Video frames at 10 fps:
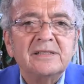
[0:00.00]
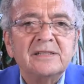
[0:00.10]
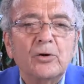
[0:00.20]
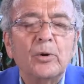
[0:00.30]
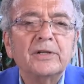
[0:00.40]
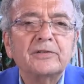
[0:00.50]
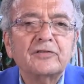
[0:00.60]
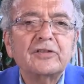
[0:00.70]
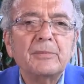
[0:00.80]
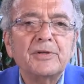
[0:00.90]
According to
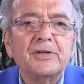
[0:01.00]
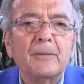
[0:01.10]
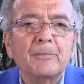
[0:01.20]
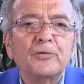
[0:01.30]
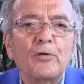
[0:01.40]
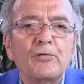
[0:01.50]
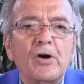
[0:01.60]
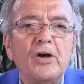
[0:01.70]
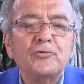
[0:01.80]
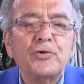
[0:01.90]
some of the numbers, over
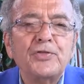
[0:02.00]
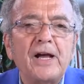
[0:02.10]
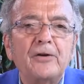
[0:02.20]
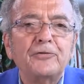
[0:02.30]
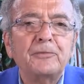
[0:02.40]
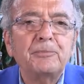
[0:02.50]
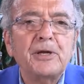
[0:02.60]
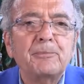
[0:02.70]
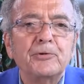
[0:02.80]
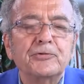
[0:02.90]
100,000
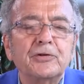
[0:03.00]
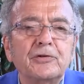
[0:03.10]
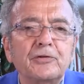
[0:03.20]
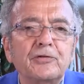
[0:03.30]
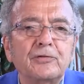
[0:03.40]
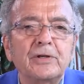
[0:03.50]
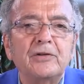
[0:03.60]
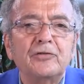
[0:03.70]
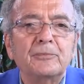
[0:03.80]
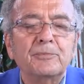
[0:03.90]
people took to the
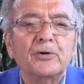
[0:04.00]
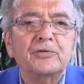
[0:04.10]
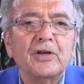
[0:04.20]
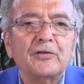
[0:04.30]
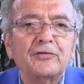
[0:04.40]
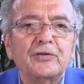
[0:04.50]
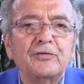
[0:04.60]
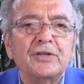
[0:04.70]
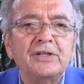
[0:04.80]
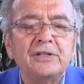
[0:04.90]
streets in protest
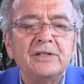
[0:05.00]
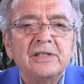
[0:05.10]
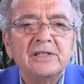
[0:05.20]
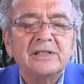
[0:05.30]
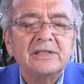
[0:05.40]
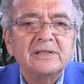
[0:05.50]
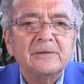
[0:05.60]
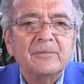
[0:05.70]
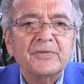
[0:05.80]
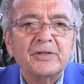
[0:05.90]
of the
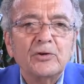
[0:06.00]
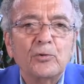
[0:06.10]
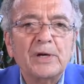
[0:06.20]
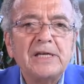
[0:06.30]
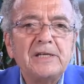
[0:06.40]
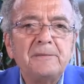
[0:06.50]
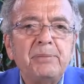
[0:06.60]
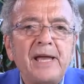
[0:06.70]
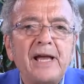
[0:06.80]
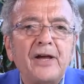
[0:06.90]
Green
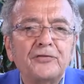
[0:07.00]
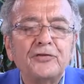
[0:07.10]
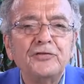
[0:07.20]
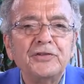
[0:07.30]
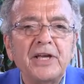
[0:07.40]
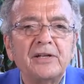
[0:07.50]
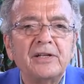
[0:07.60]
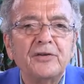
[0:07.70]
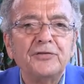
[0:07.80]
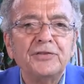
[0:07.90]
Pass. Isn't
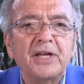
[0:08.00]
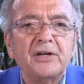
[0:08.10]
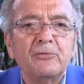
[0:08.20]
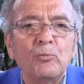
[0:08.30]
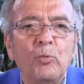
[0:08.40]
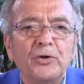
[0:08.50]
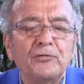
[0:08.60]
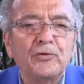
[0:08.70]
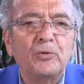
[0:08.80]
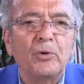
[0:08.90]
that a
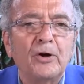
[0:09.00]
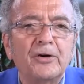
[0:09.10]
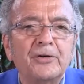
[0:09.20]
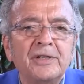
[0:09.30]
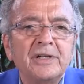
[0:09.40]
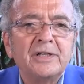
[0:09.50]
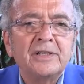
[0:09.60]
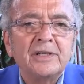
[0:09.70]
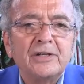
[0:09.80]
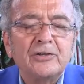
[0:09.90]
wonderful word?
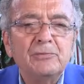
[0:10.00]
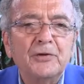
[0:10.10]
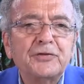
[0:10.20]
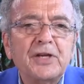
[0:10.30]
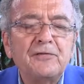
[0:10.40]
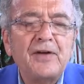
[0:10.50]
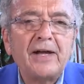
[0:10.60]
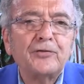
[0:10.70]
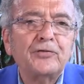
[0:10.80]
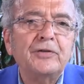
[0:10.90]
You must get
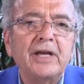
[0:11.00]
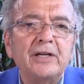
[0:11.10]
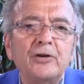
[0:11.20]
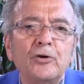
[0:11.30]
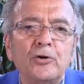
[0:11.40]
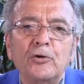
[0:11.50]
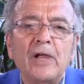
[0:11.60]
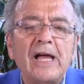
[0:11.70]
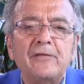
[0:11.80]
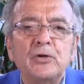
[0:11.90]
vaccinated or you'll
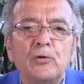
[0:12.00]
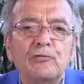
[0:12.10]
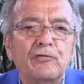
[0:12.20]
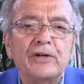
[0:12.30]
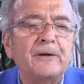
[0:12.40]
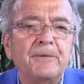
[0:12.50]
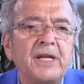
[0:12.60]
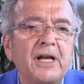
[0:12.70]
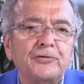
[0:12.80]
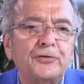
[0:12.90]
have no freedom.
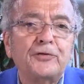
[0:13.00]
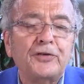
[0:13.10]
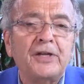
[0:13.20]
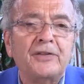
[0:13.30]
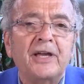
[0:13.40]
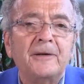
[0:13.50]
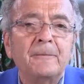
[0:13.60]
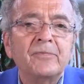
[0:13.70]
They actually say that.